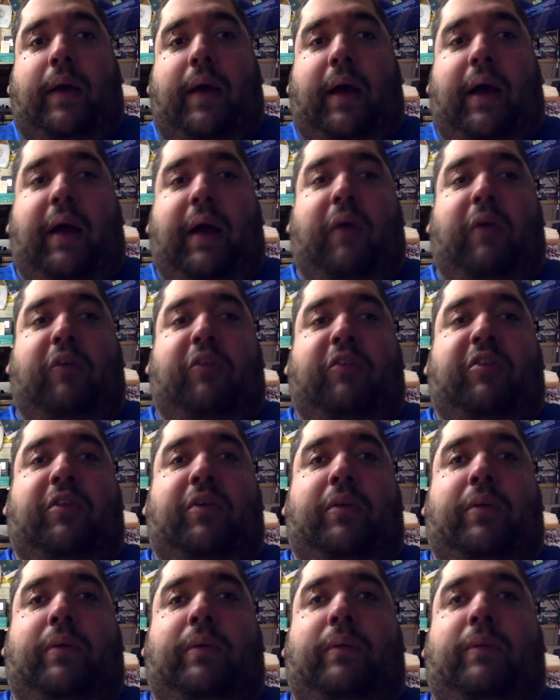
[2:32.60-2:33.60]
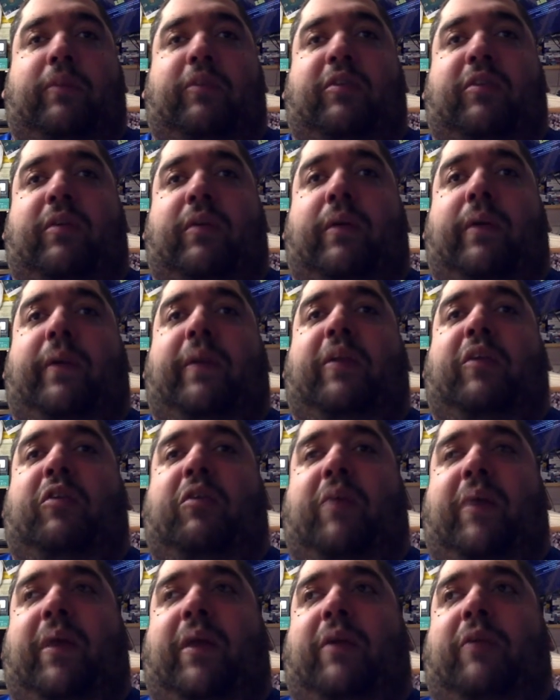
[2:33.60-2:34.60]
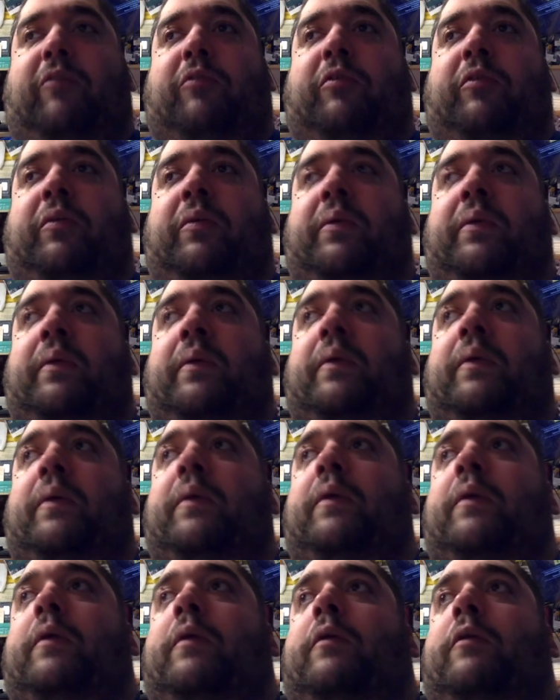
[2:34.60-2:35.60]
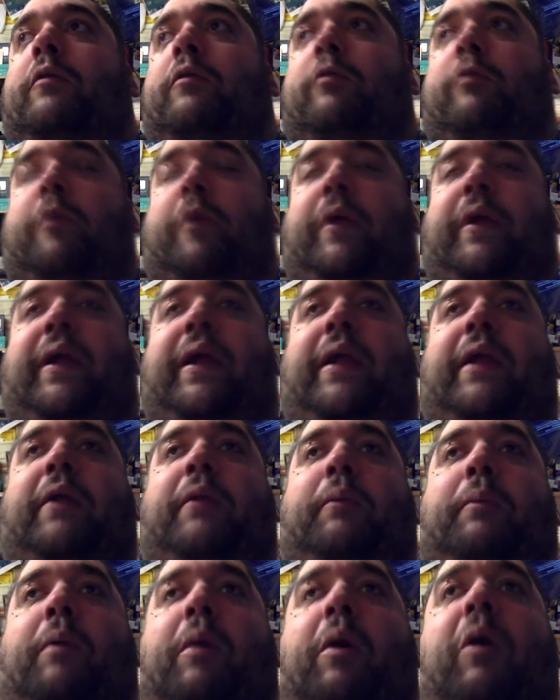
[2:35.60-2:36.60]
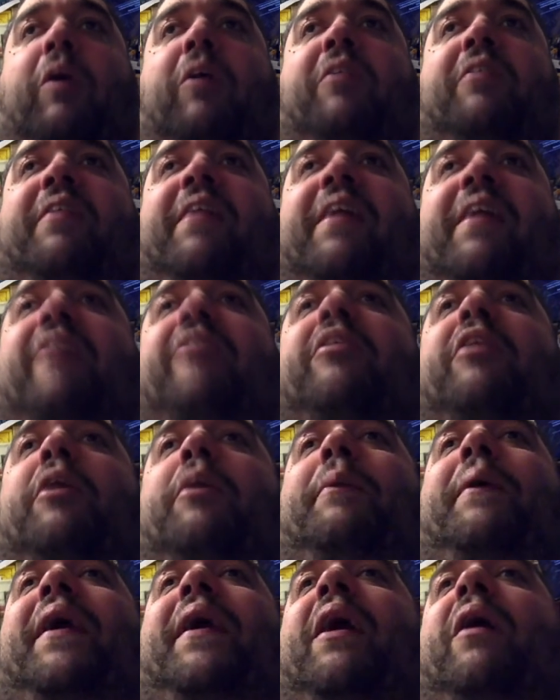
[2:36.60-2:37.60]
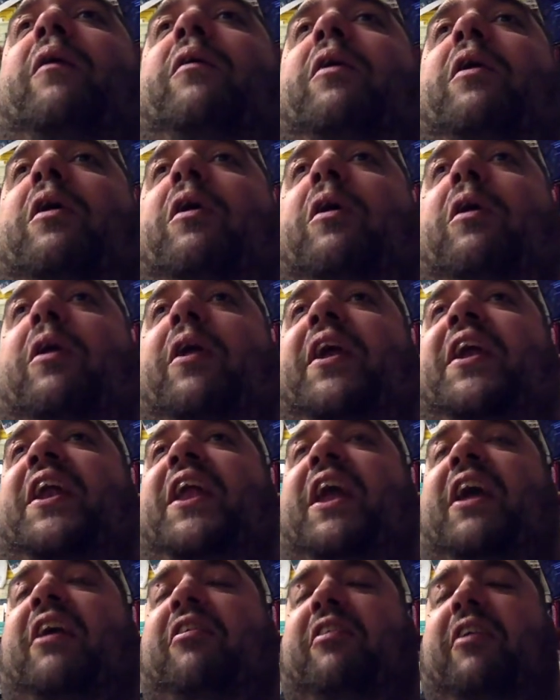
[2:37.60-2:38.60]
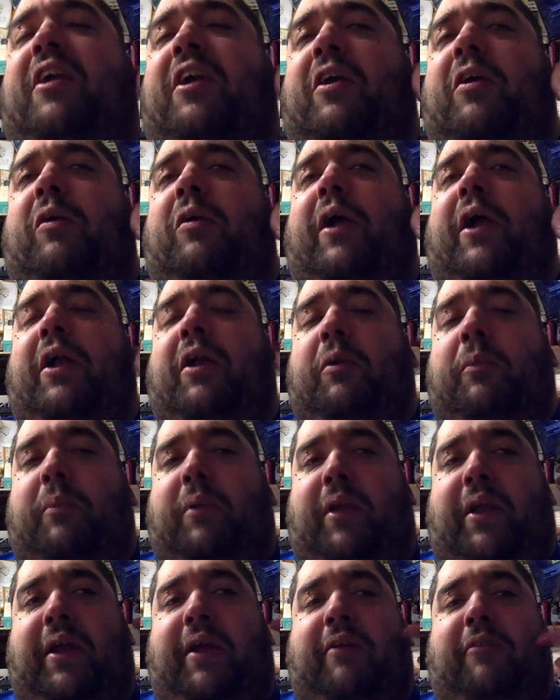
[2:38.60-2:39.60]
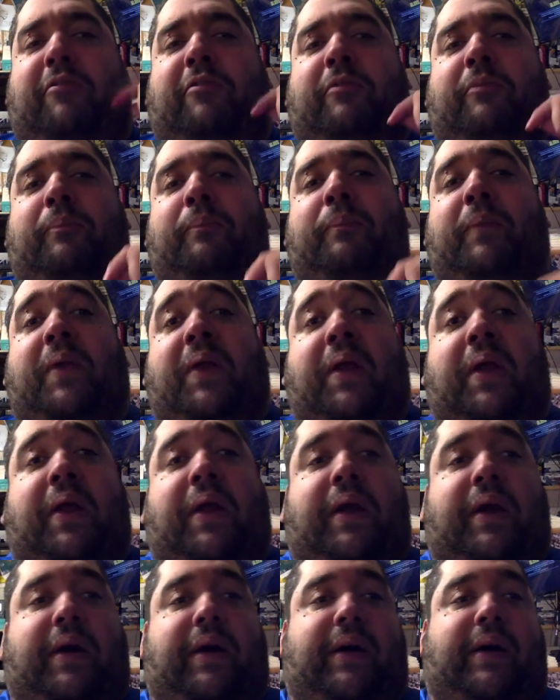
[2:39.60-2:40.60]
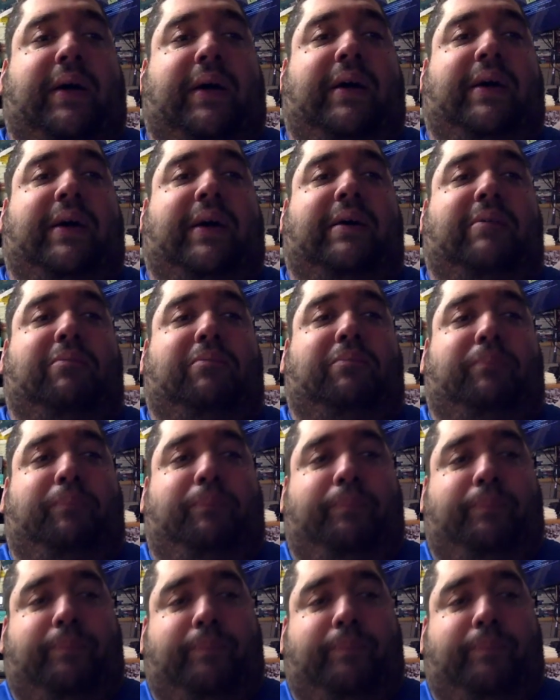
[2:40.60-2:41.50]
also saw the trailer for Kingdom Hearts. That's coming out early next year, I do believe. And